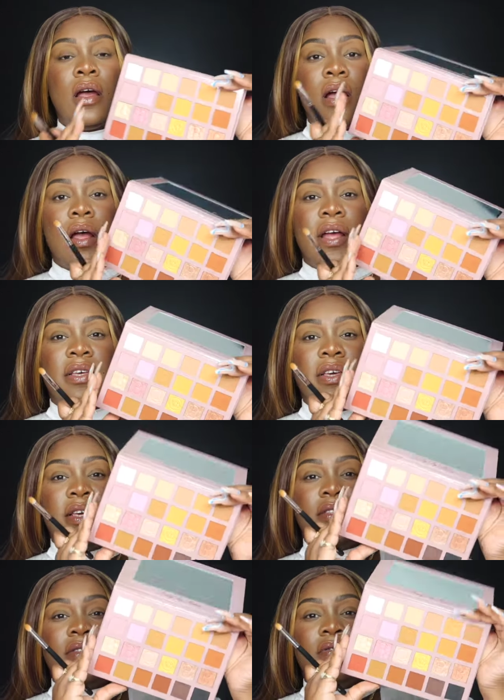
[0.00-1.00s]
All right,
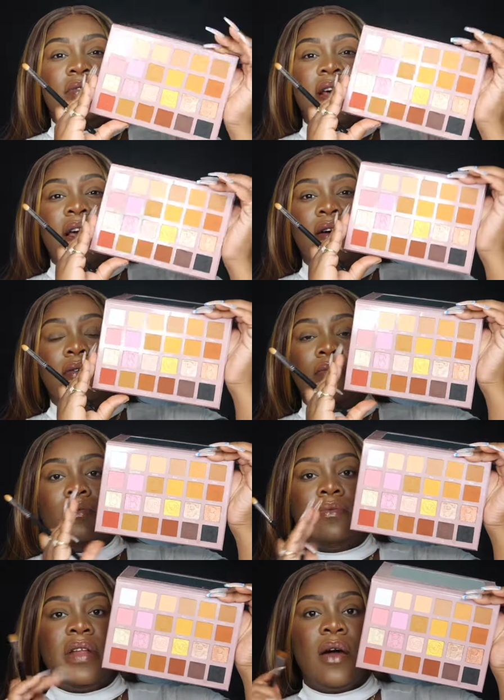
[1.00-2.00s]
and so now,
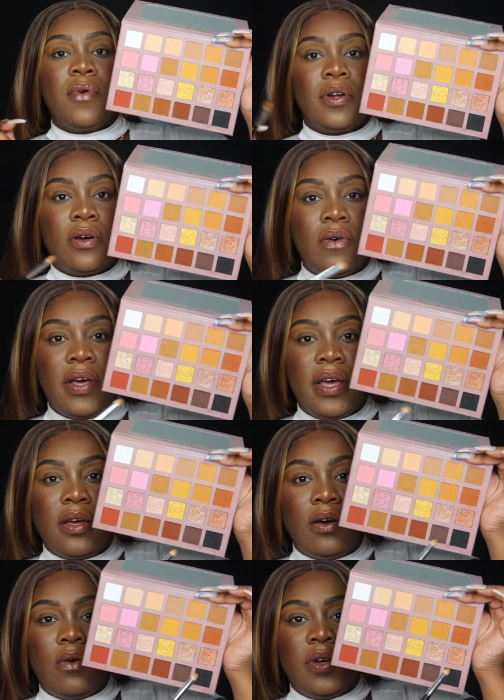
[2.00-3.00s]
now we're gonna go ahead
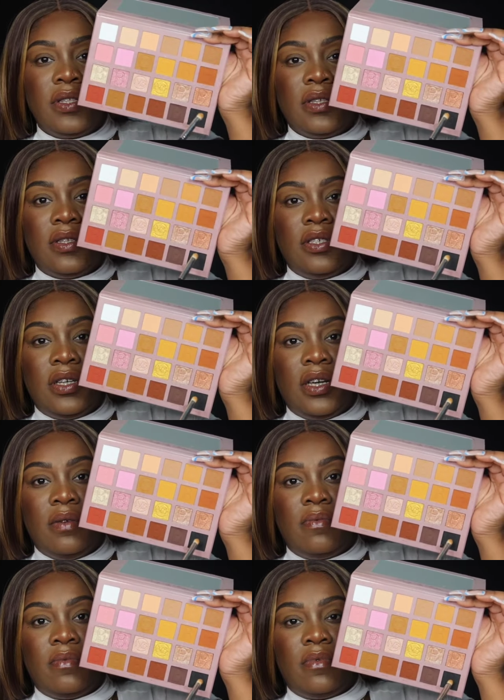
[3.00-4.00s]
and go into the
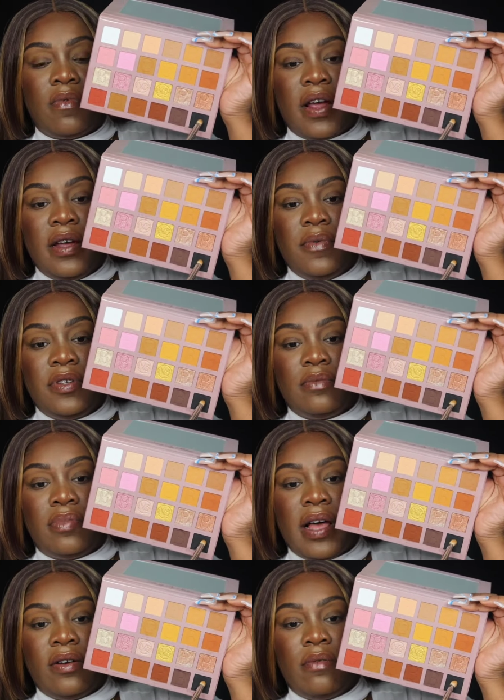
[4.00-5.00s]
shade right here, which is
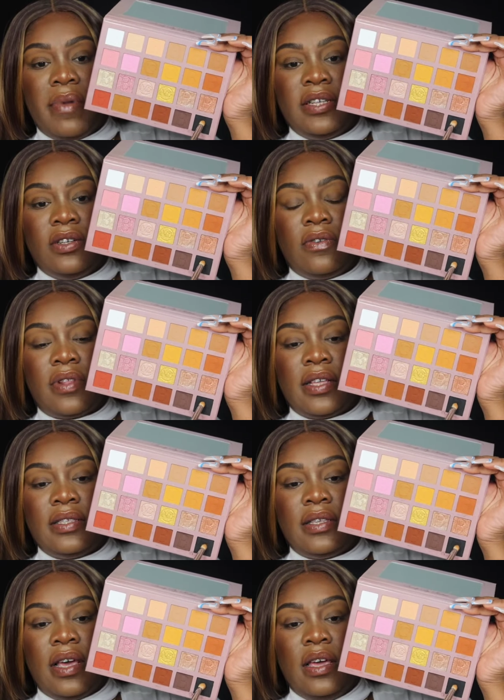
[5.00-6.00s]
Black Girl Magic on that
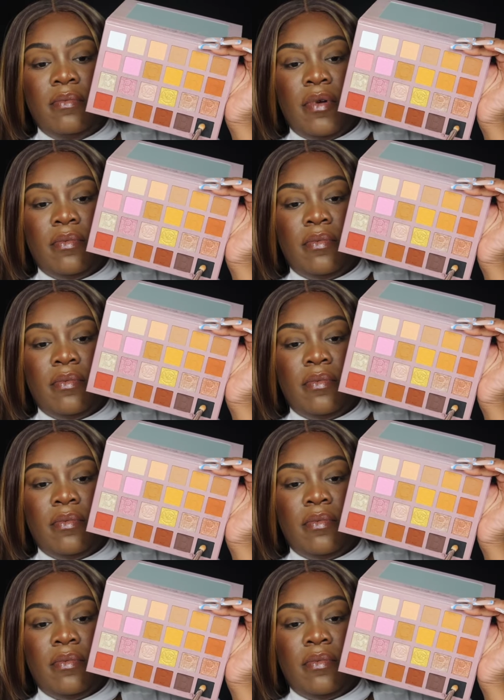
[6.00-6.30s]
same